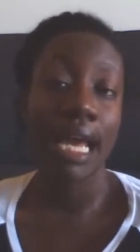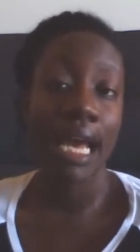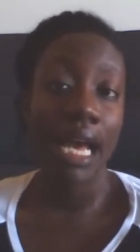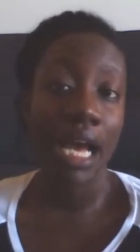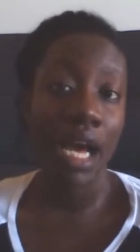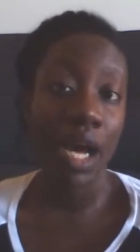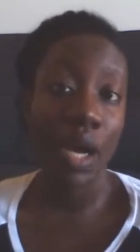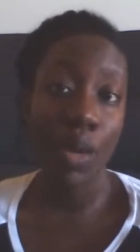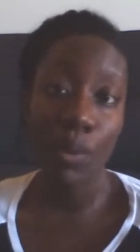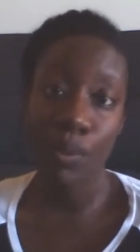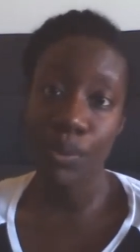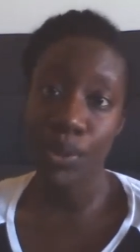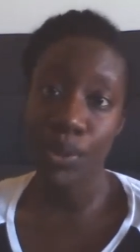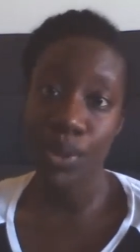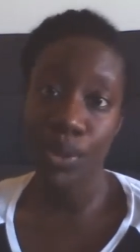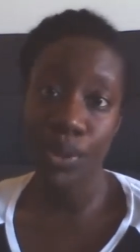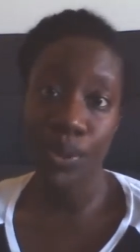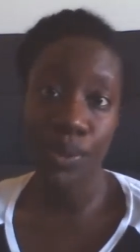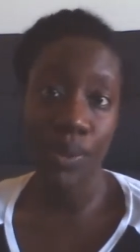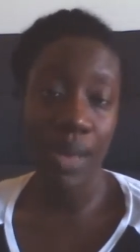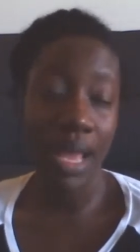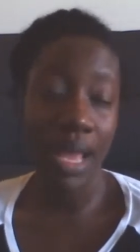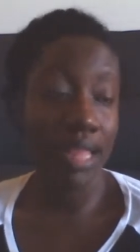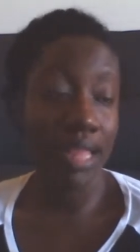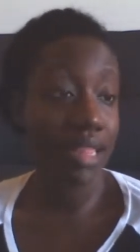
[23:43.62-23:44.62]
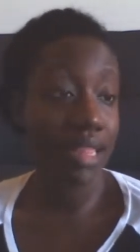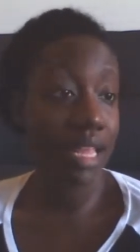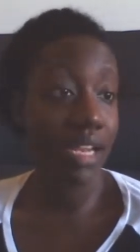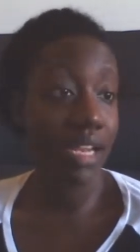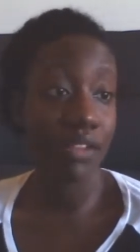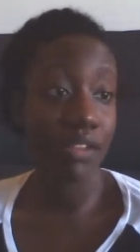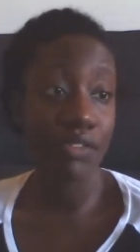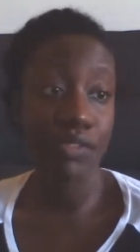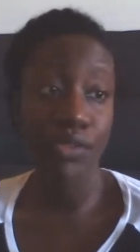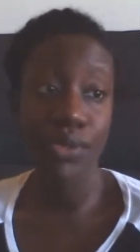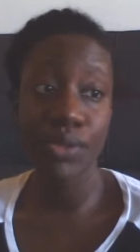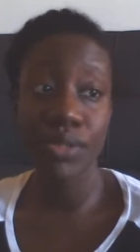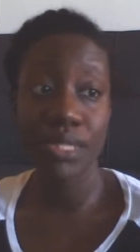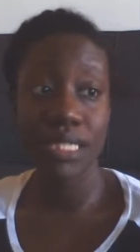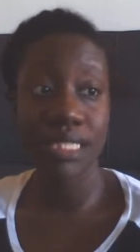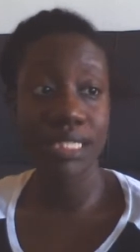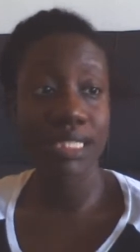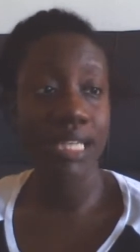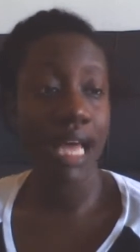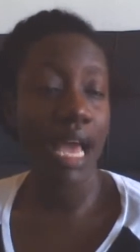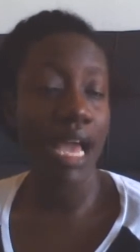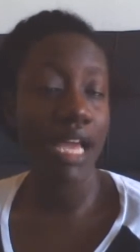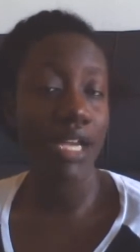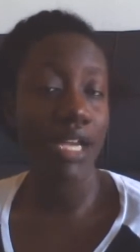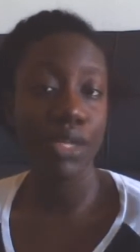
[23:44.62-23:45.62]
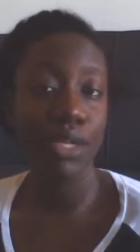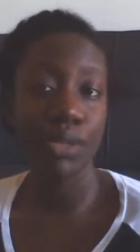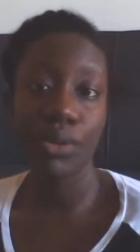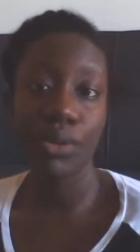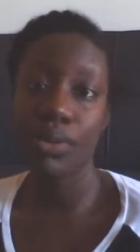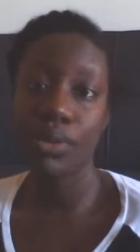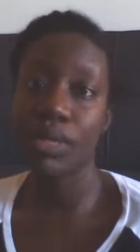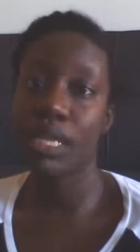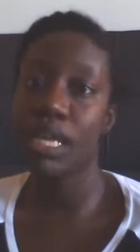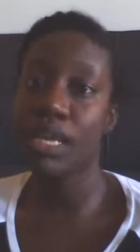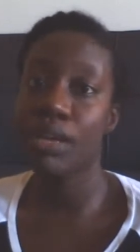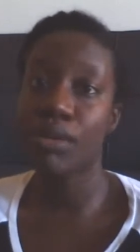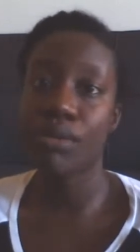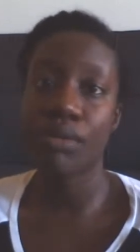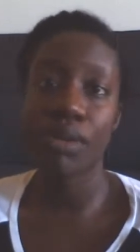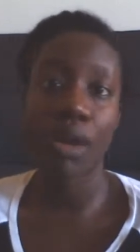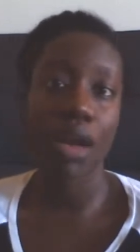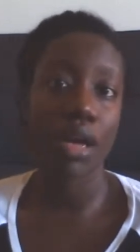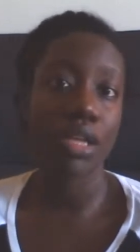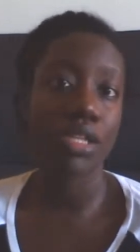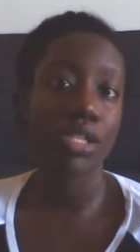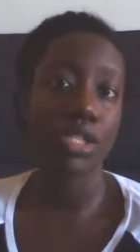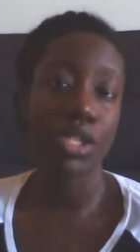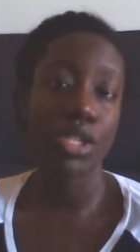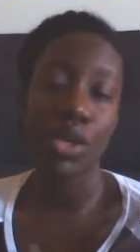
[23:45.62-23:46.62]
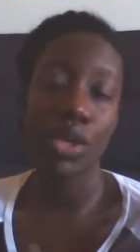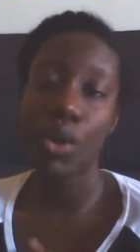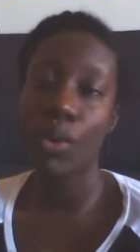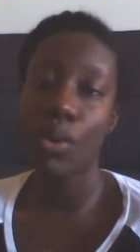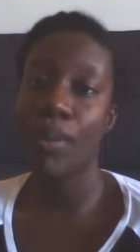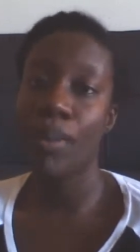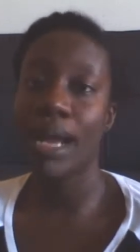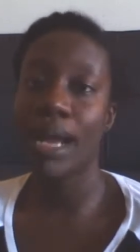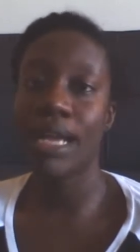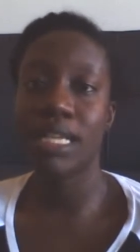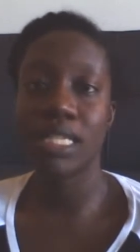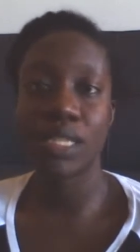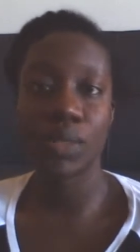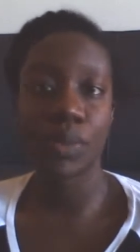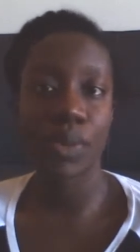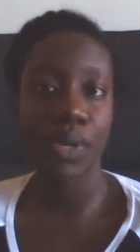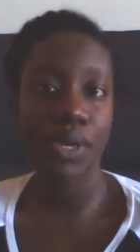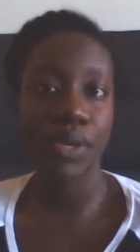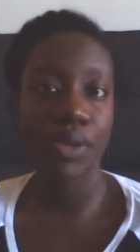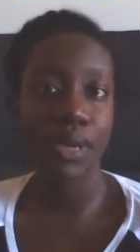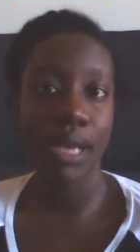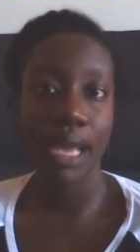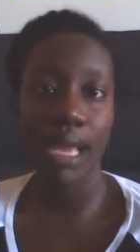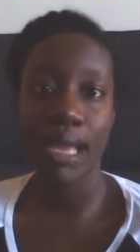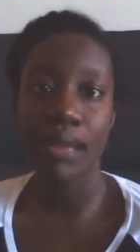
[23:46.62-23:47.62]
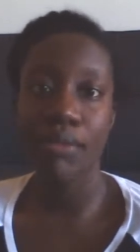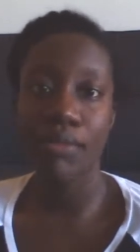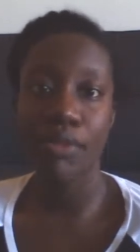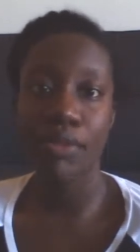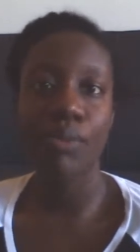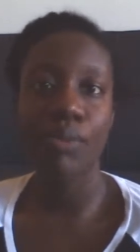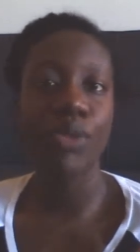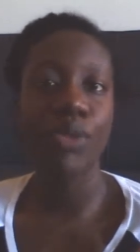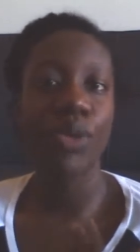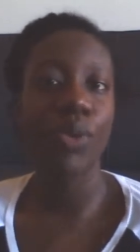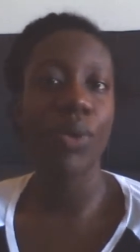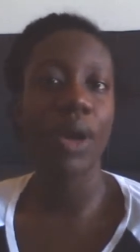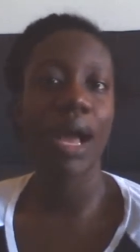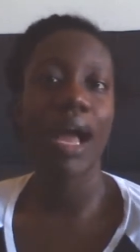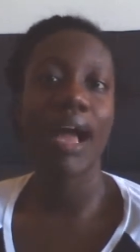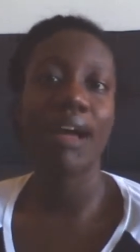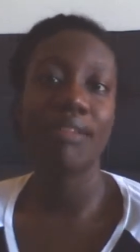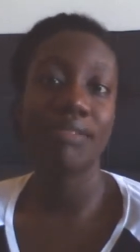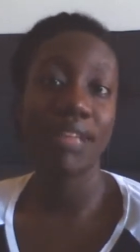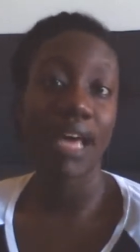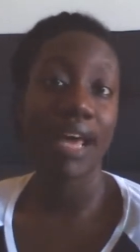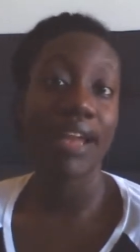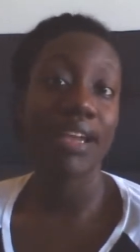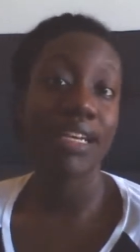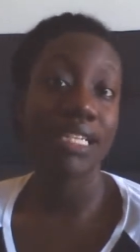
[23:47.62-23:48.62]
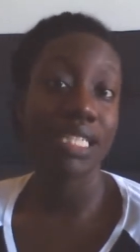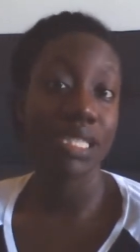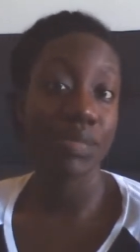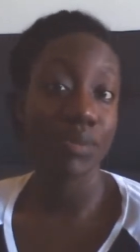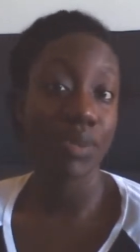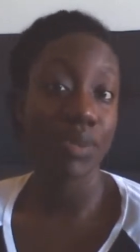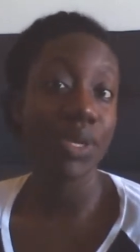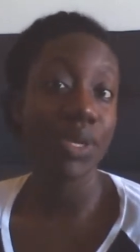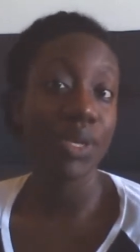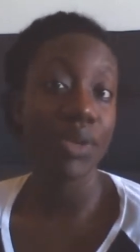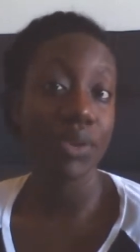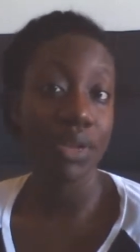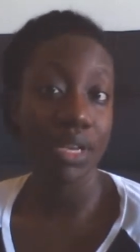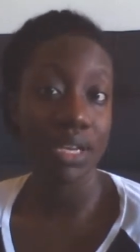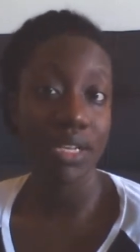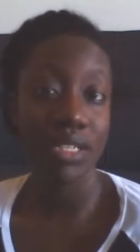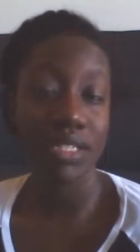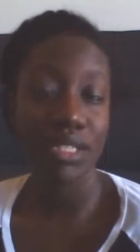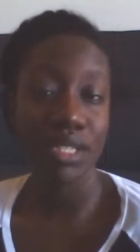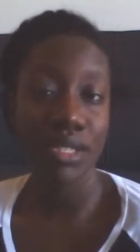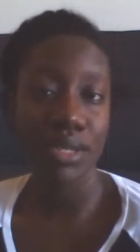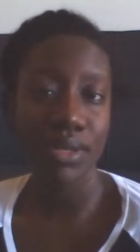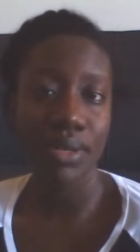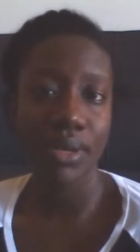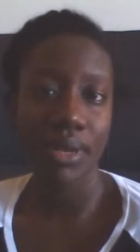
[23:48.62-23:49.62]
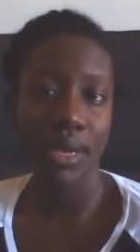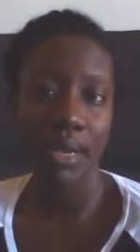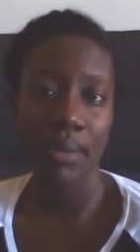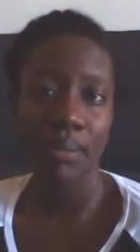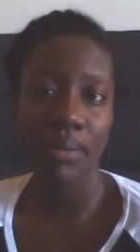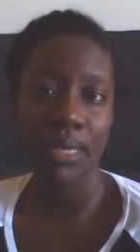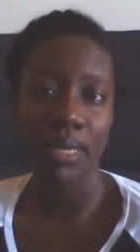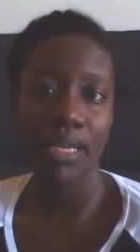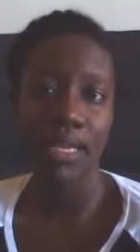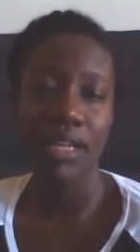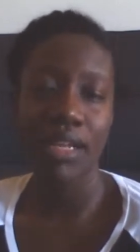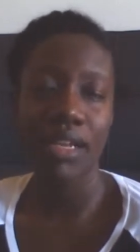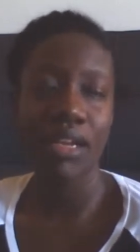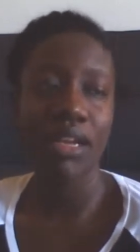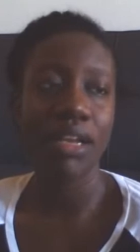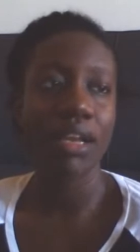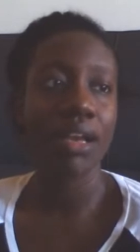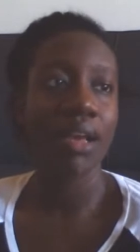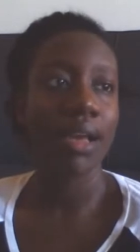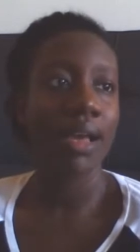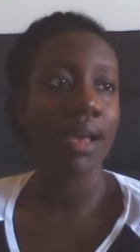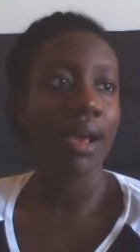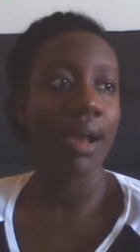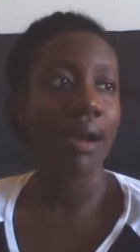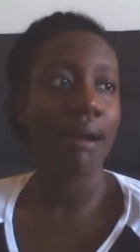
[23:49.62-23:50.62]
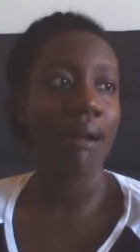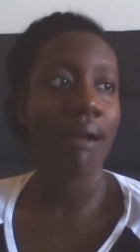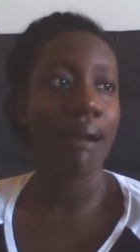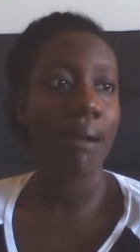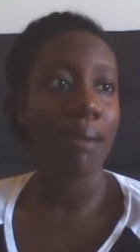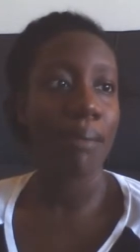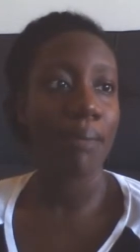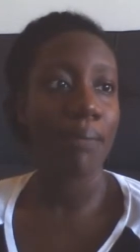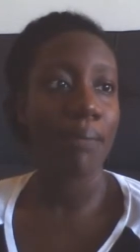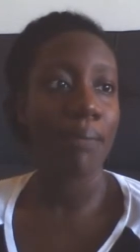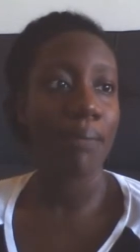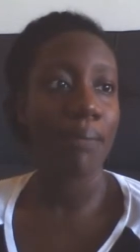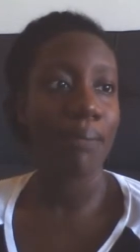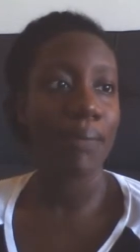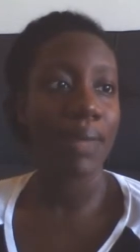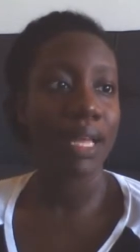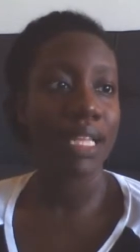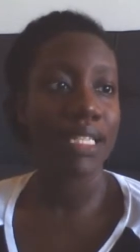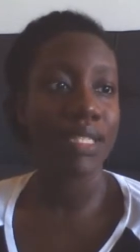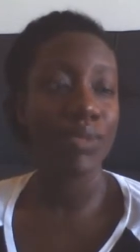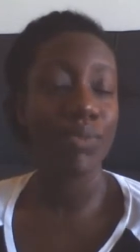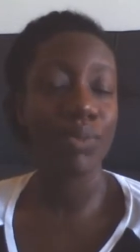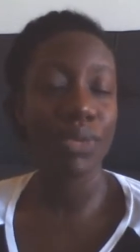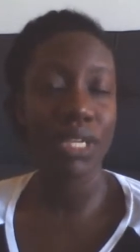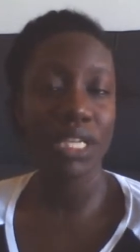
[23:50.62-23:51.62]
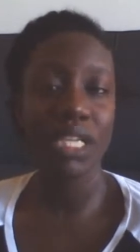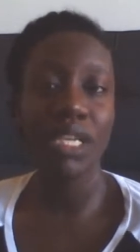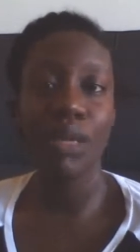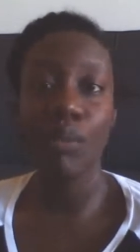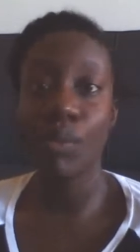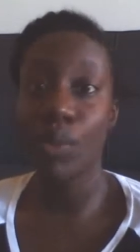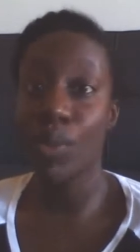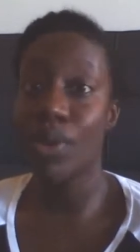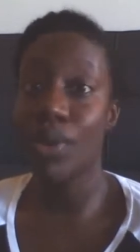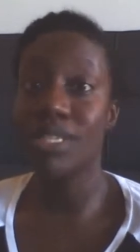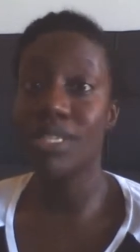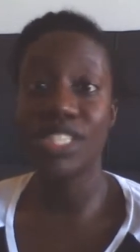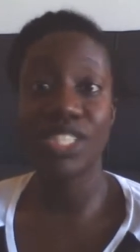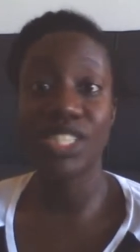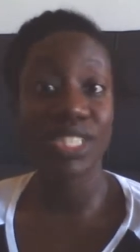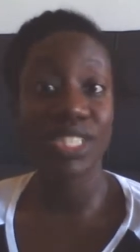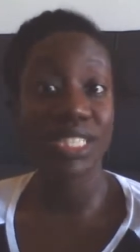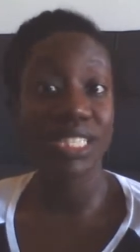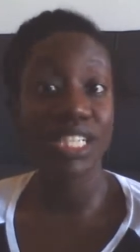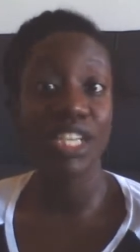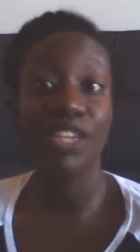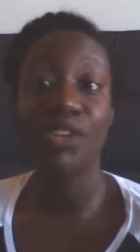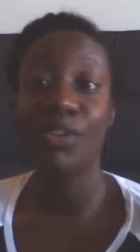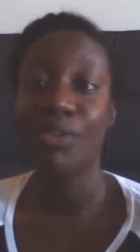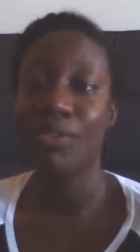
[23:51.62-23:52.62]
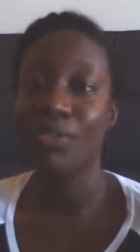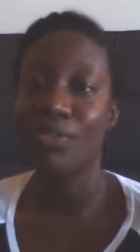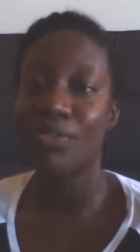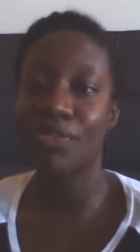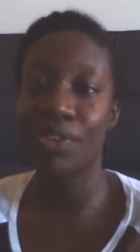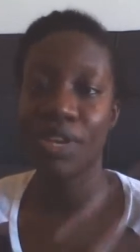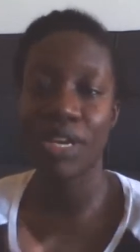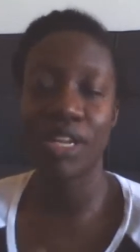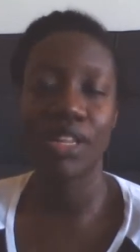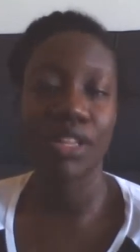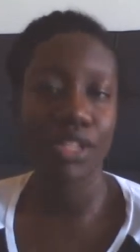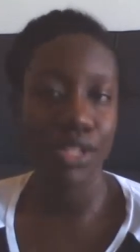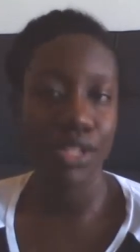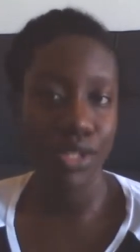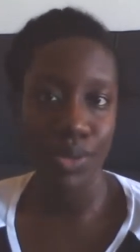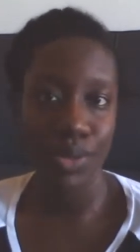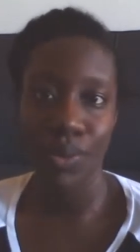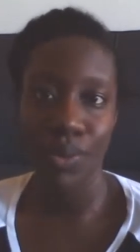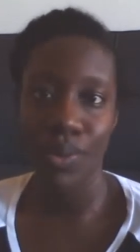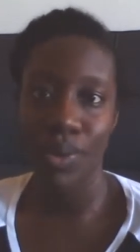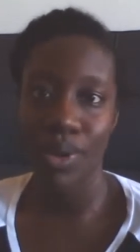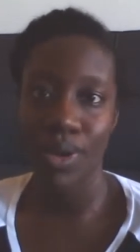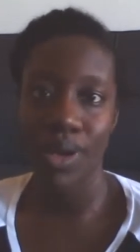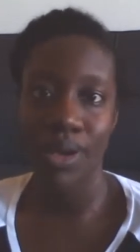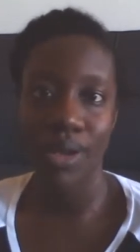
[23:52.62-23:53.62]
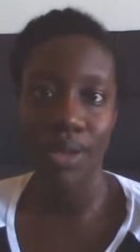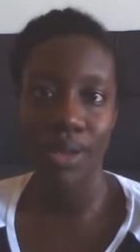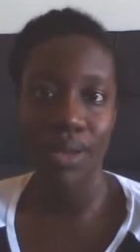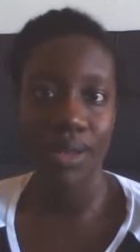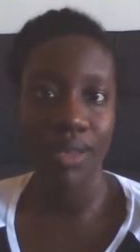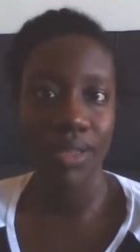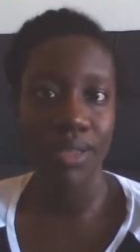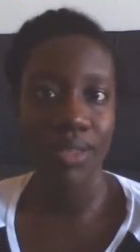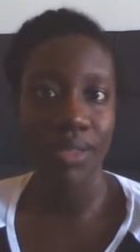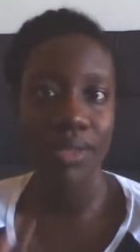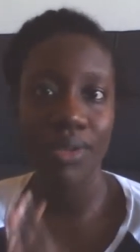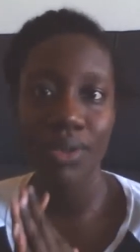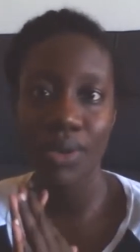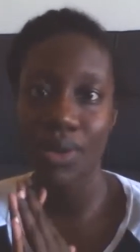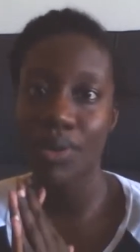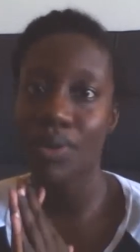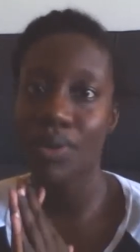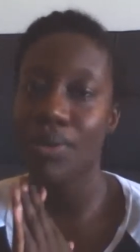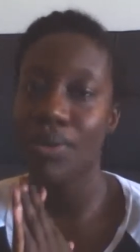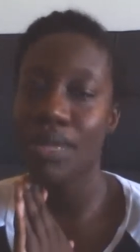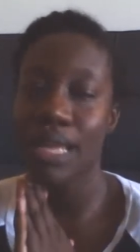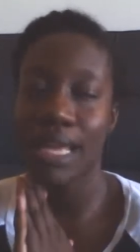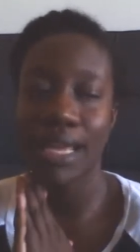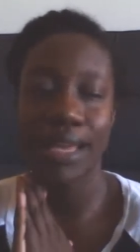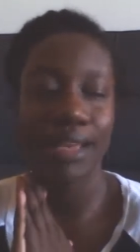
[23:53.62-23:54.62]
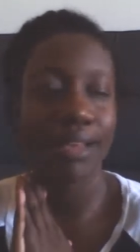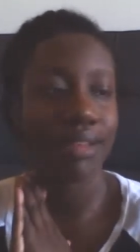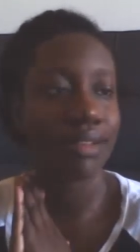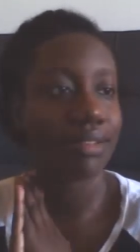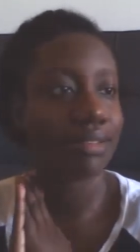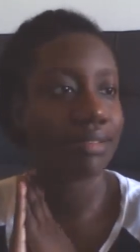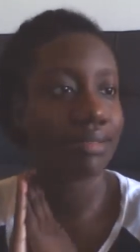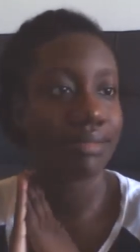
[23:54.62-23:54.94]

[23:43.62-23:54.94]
help you. And then if you decide, later on to go back to where you came from, you'll have that experience. You know what I mean? It's really important to just get your foot in the door, like